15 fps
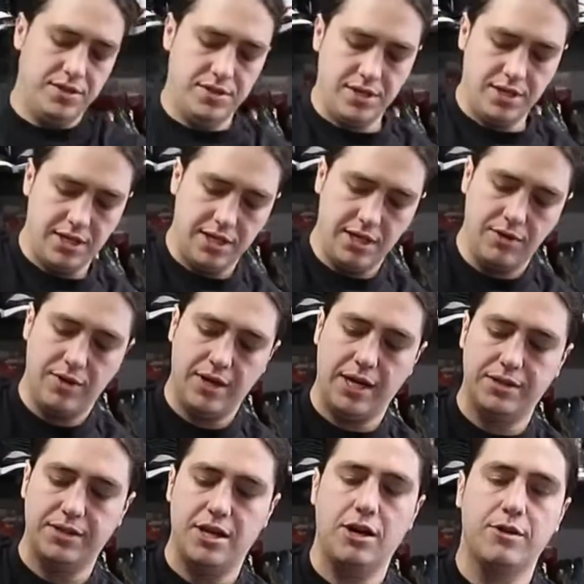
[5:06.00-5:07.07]
see here, we
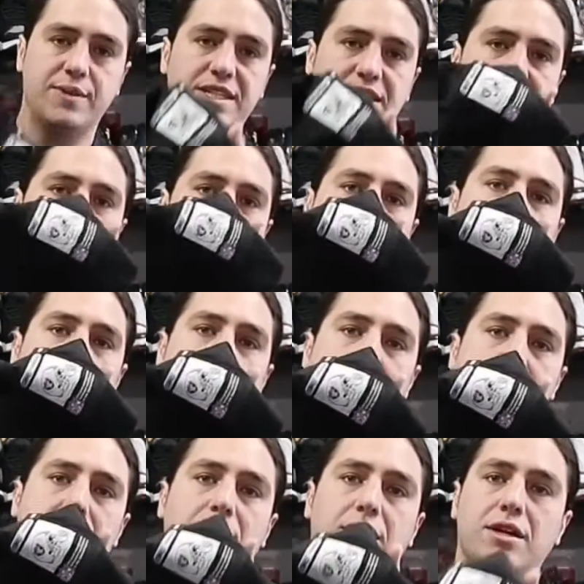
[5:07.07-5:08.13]
got the helmet tag
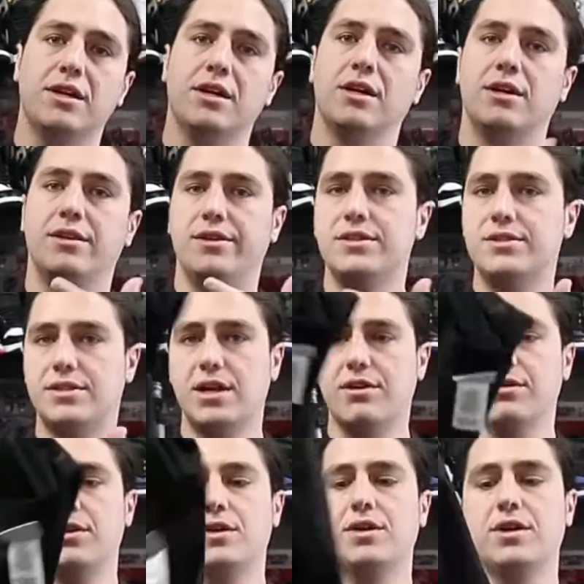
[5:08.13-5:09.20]
authentic. These sell
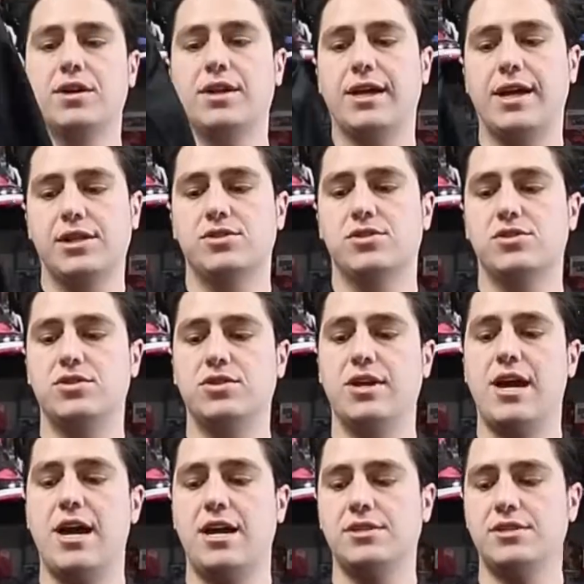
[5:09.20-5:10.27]
really good, like I told you
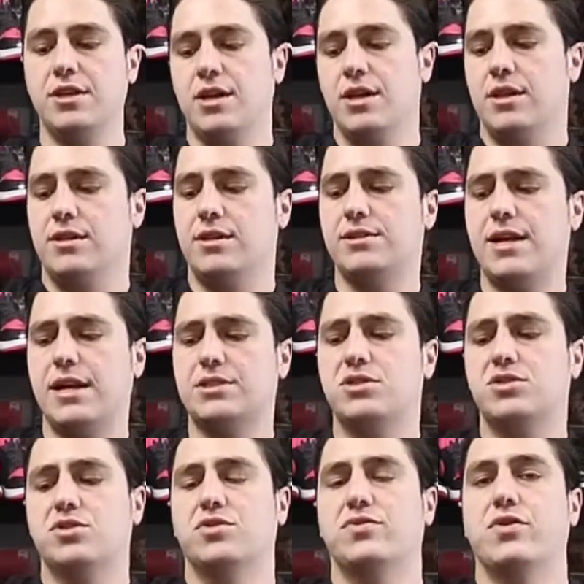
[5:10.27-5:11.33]
guys. This actually
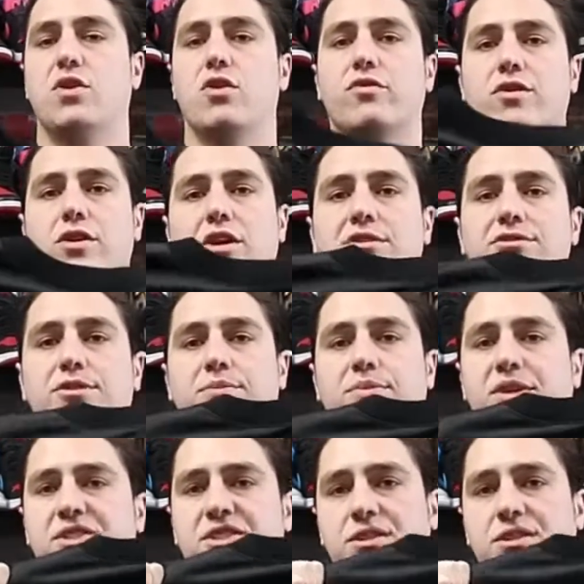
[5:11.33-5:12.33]
sold for over 100 plus